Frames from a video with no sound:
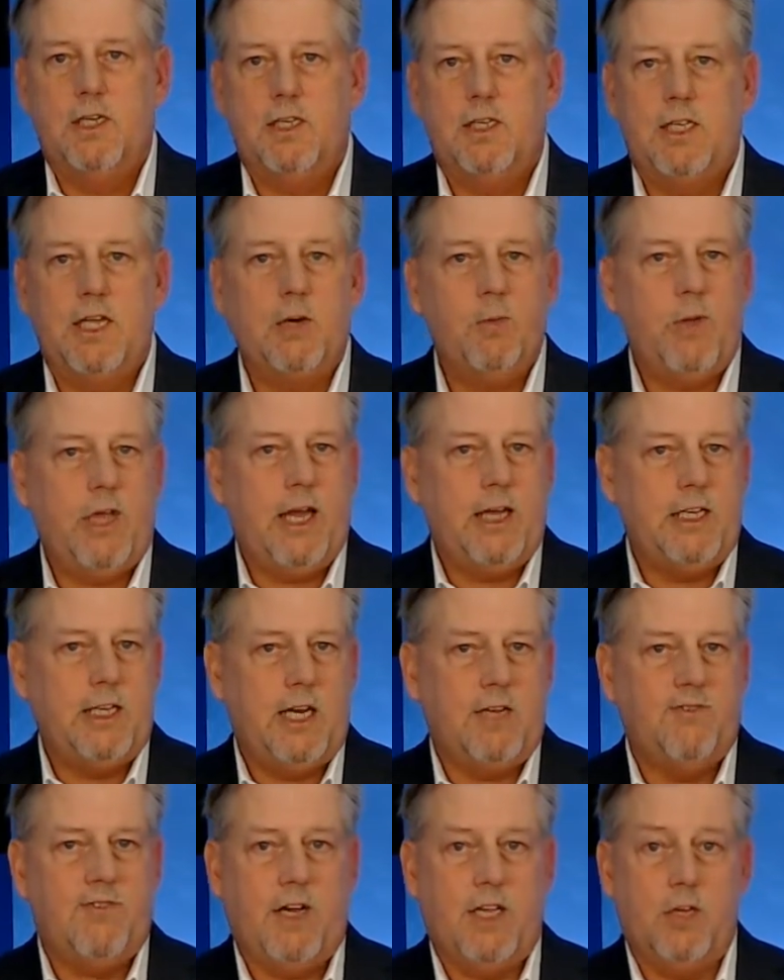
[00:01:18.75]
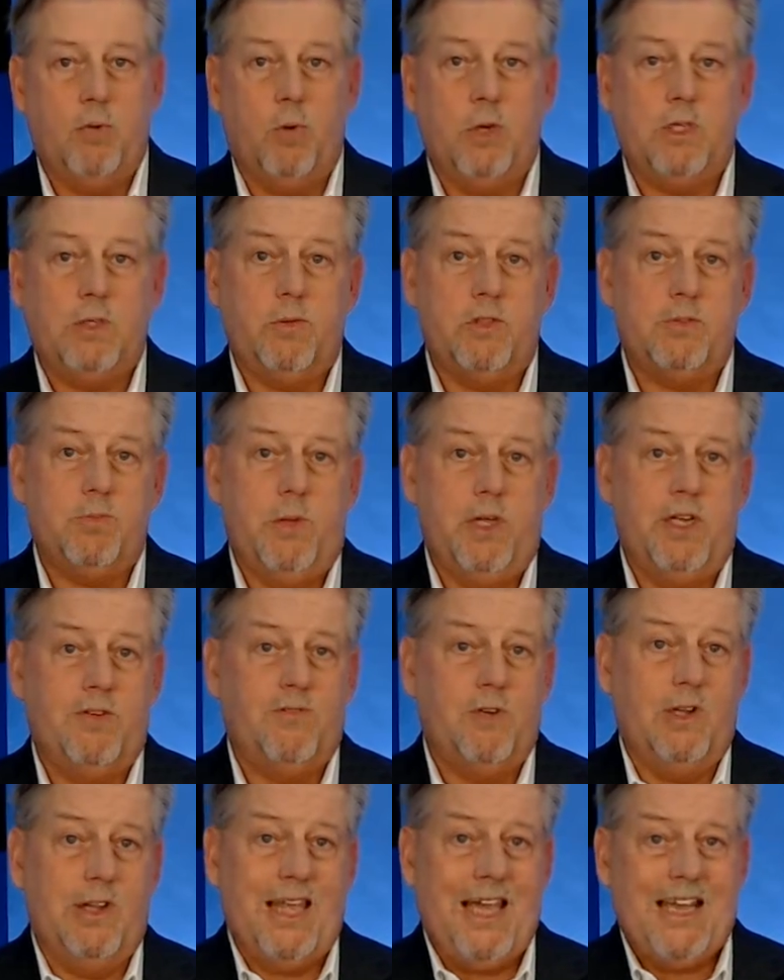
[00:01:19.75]
Then we identify the work that was planned
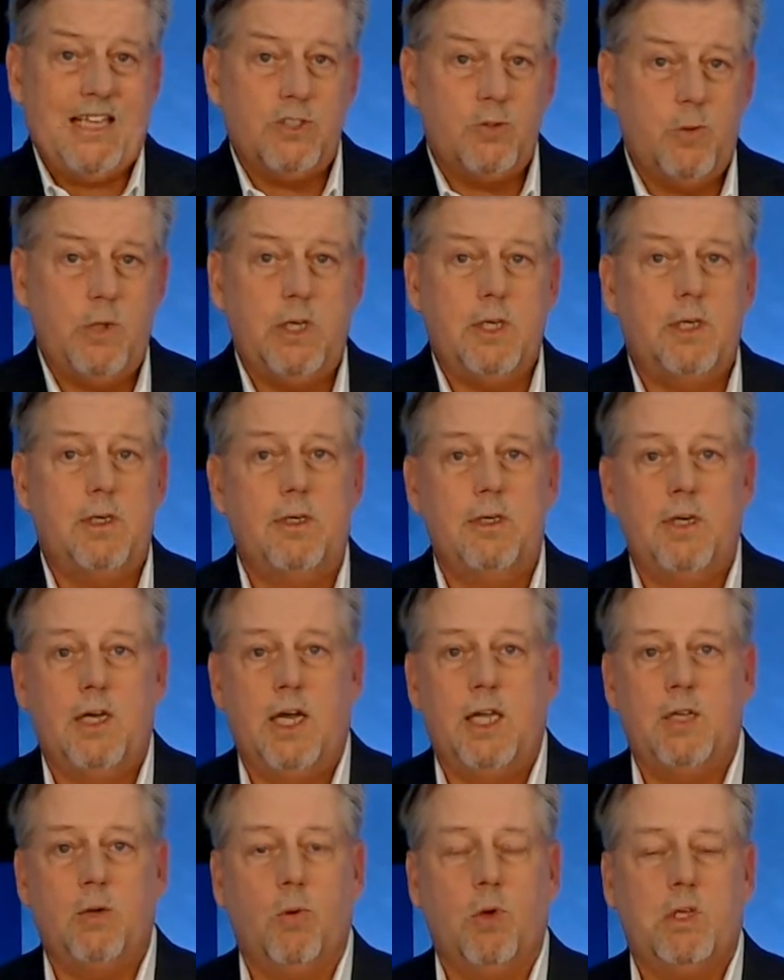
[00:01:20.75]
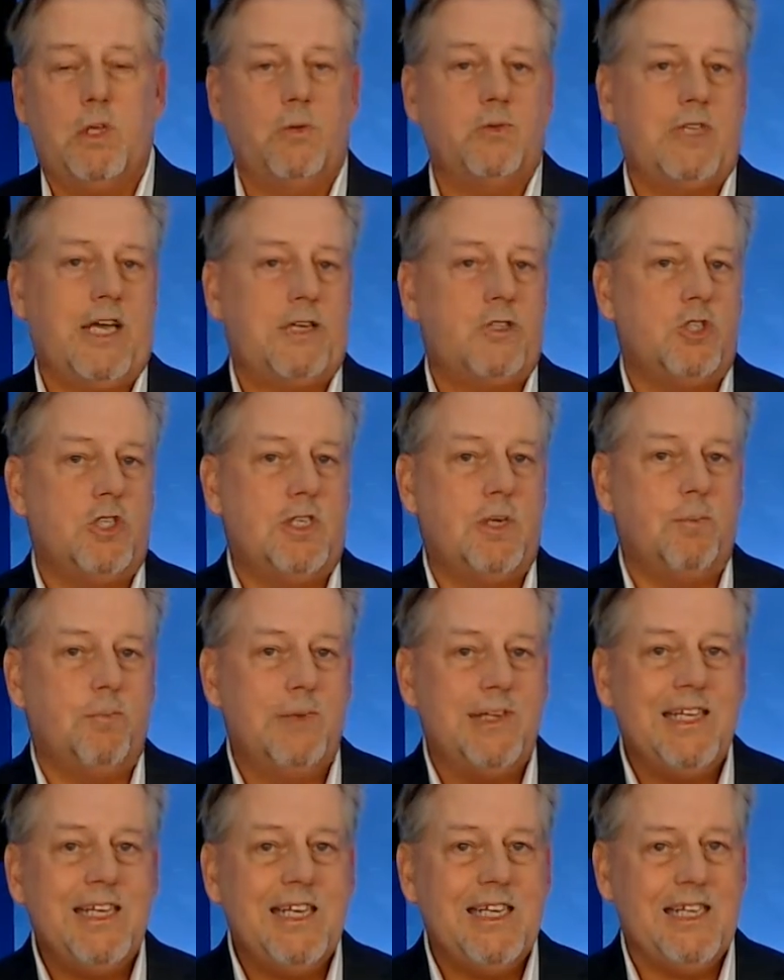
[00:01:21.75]
for last week and the work that was actually
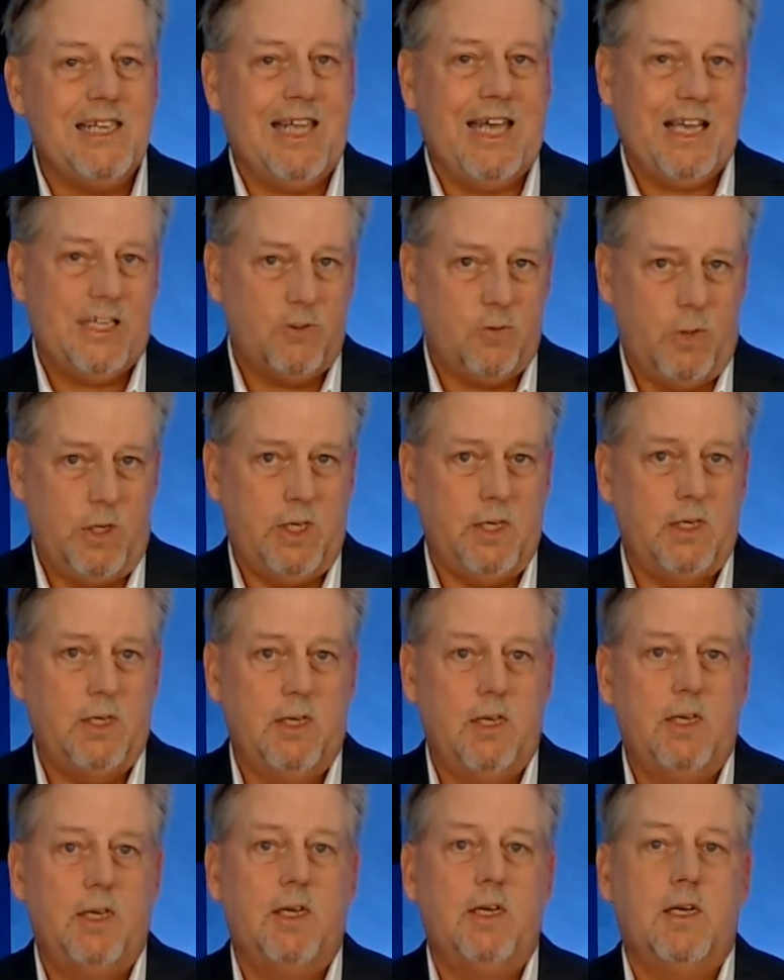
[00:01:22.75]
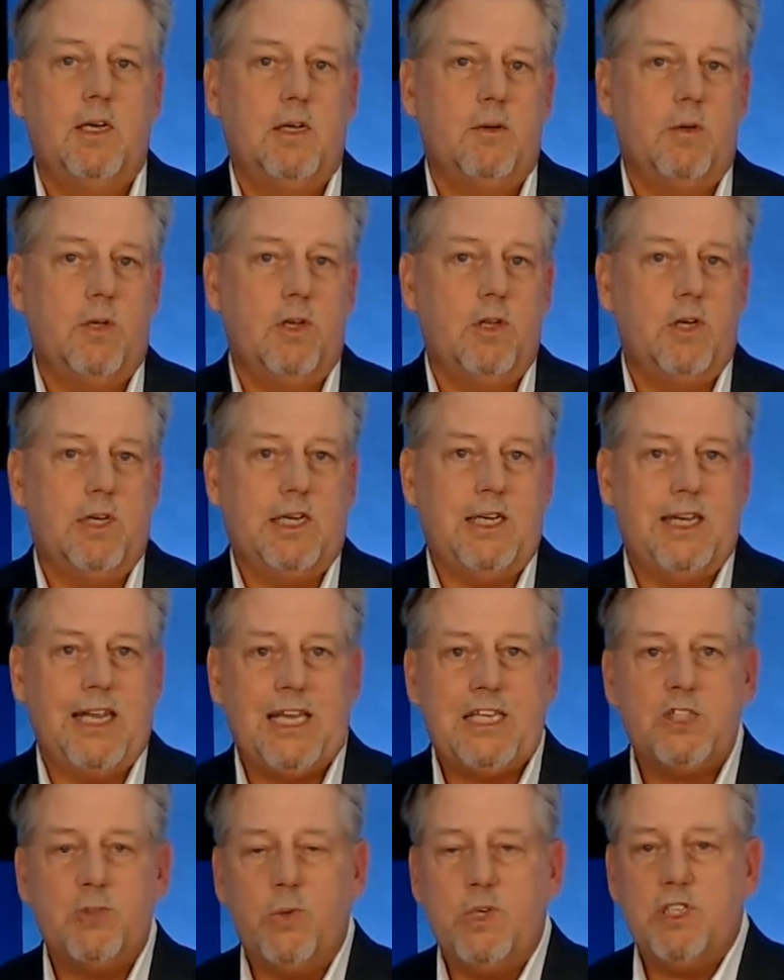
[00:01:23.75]
completed last week. When we look at
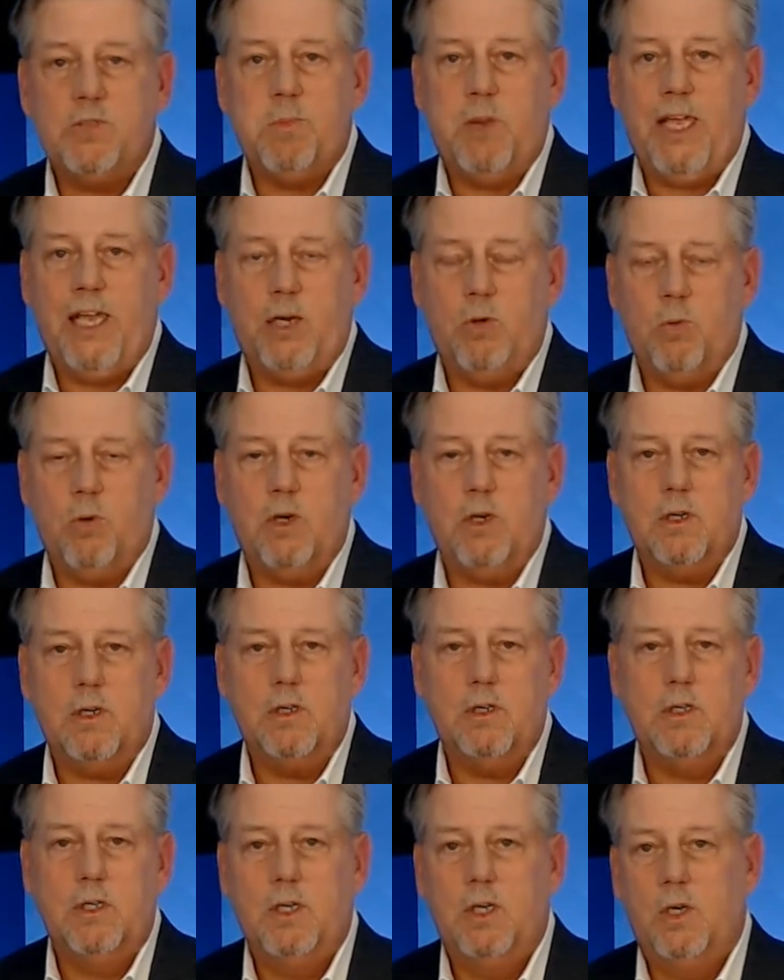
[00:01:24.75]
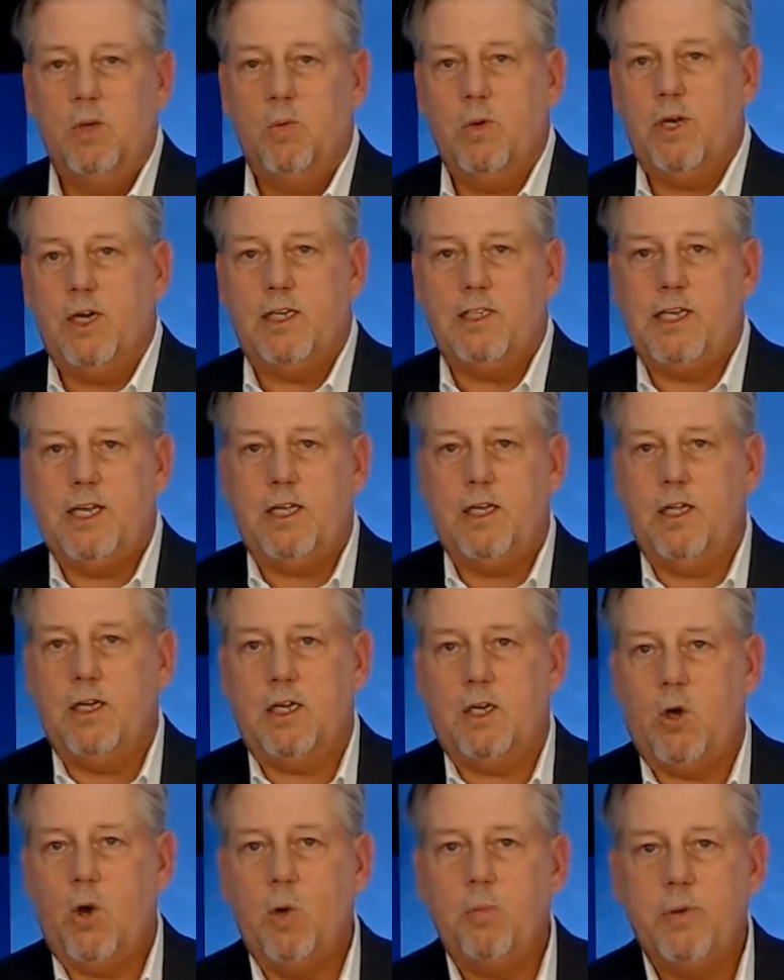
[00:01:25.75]
next week's planned work, we're going to take a look at
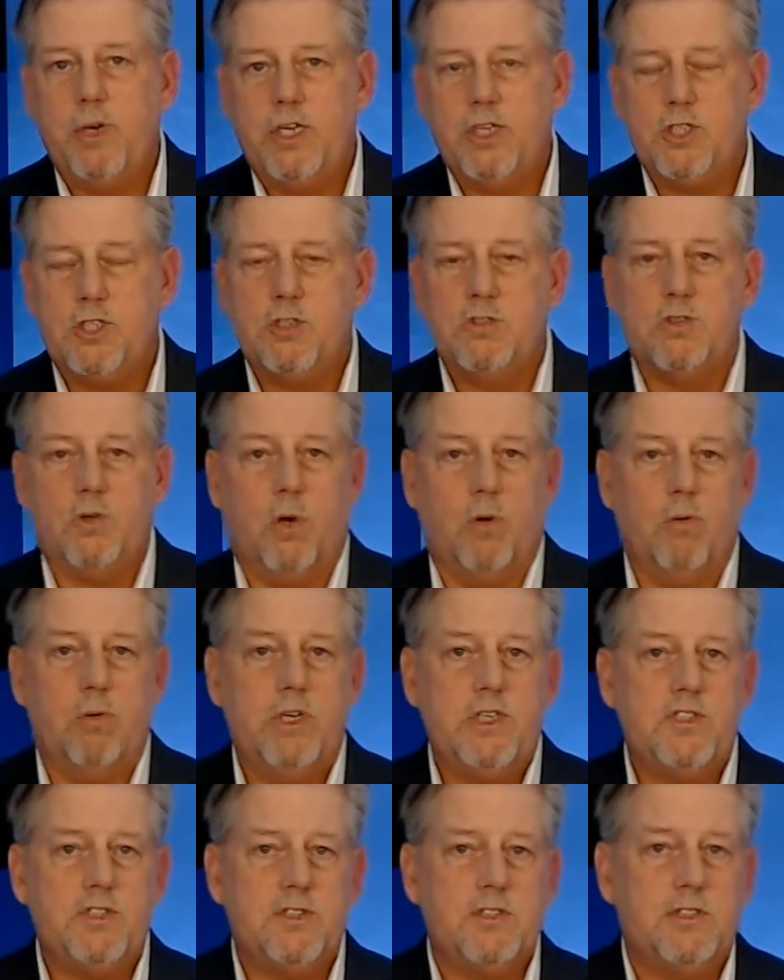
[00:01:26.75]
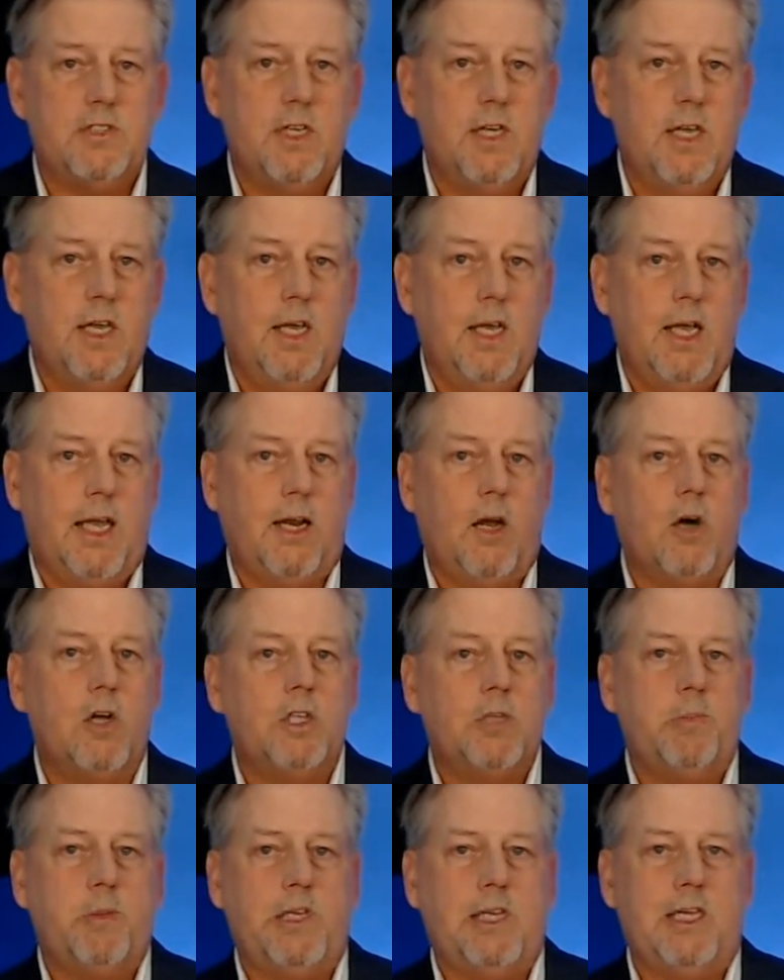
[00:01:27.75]
open issues or risks, and
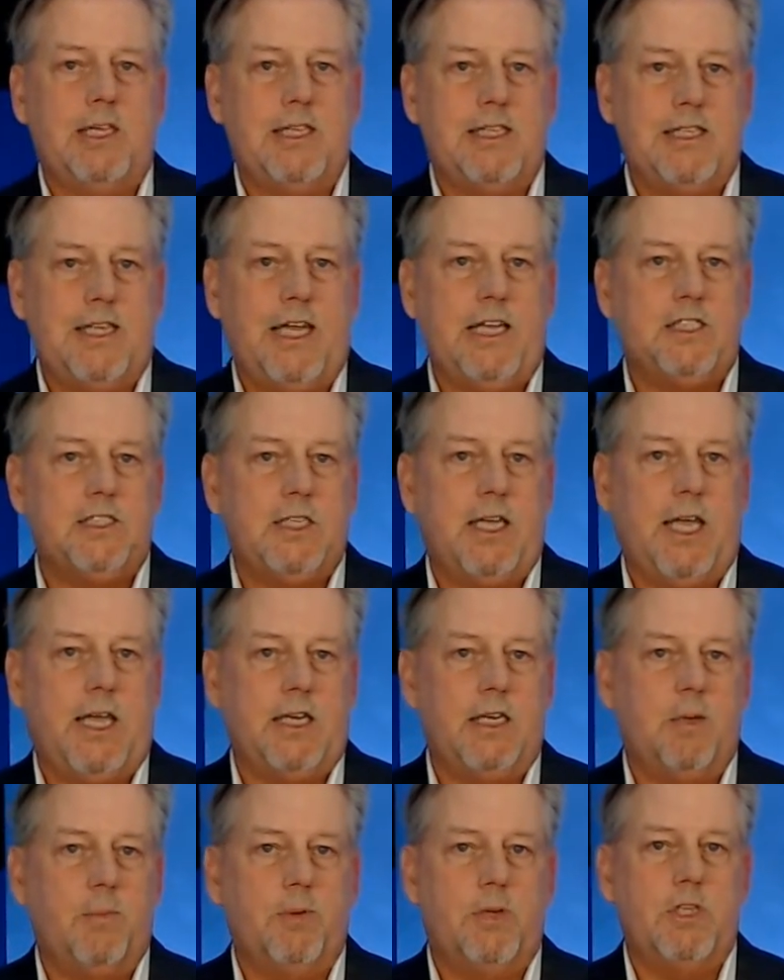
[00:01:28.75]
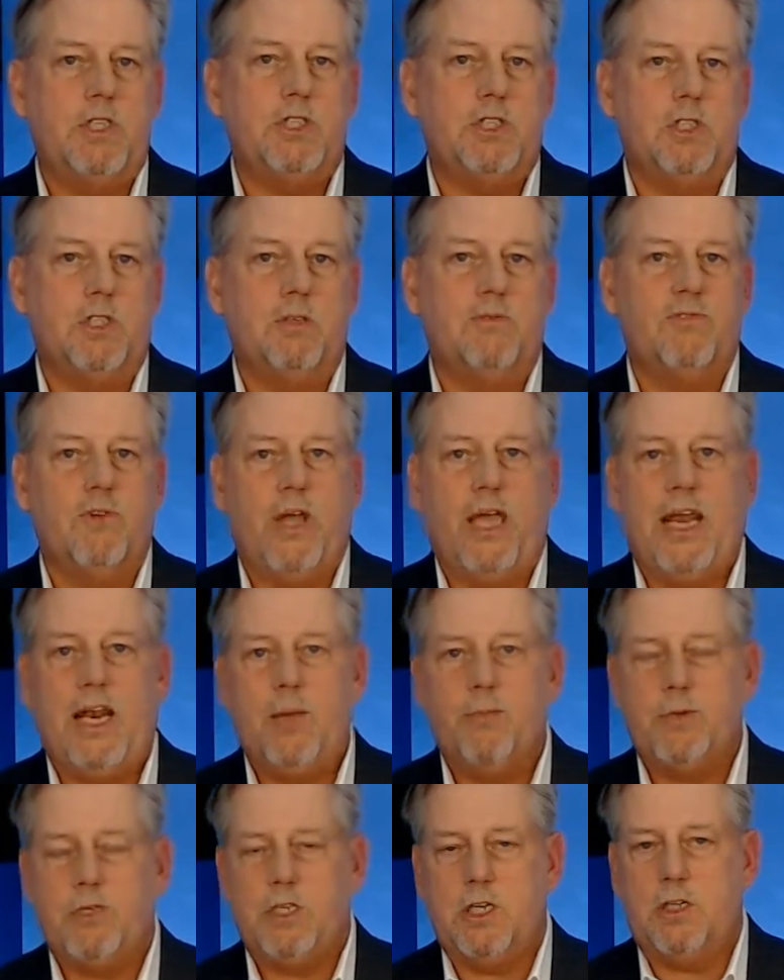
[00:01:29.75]
ultimately the dates and completion for any
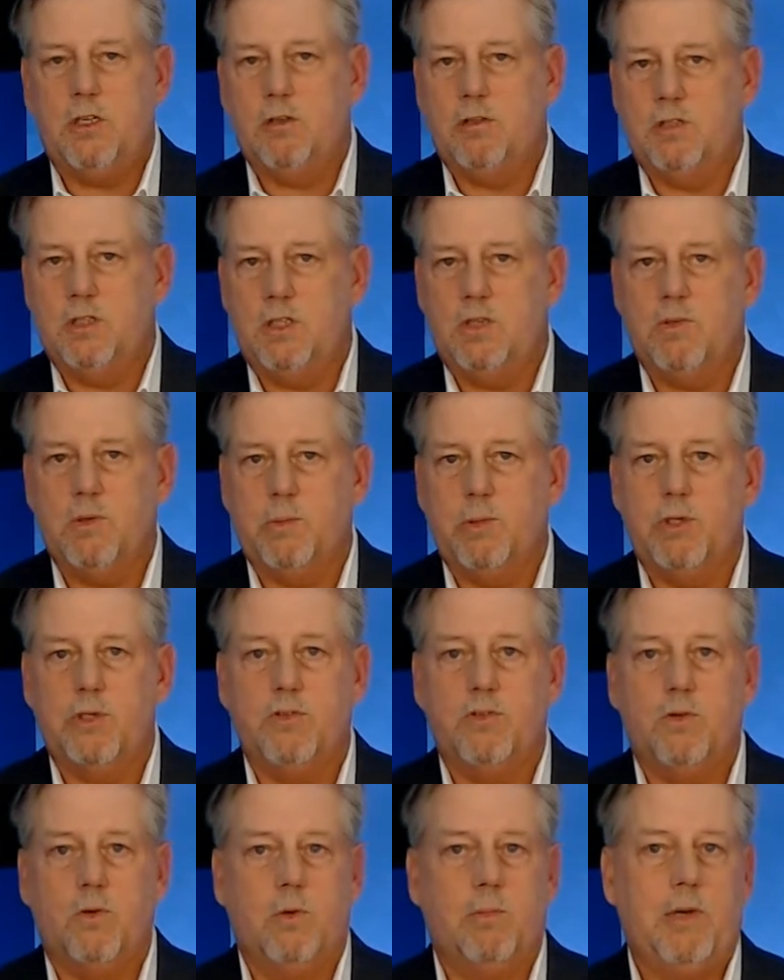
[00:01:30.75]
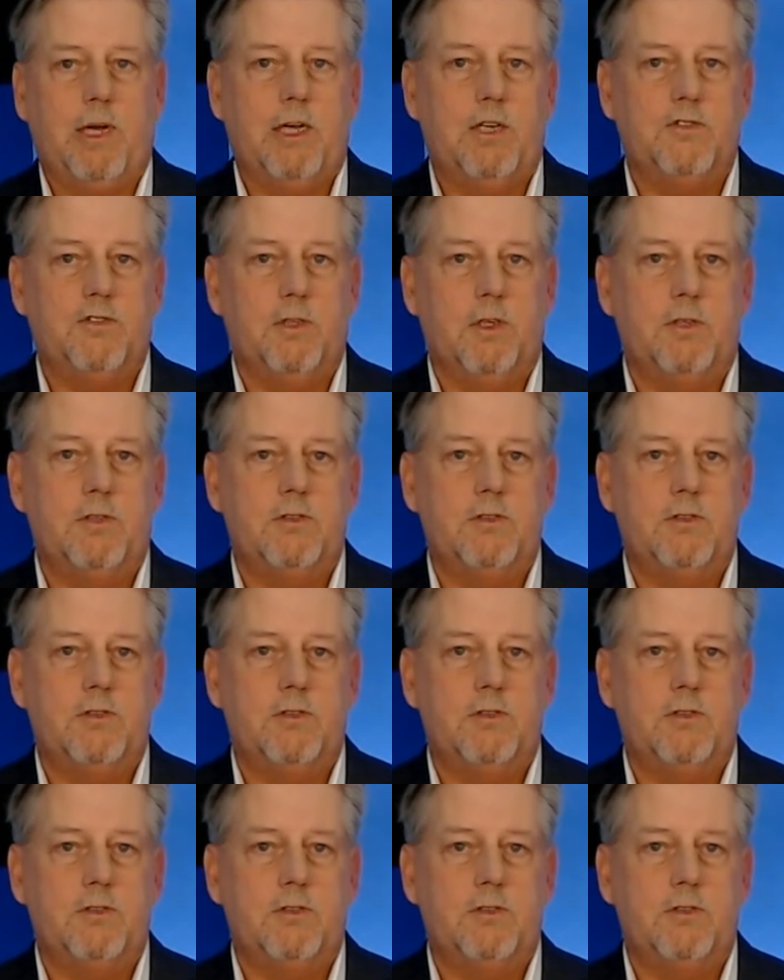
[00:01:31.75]
particular deliverables or milestones.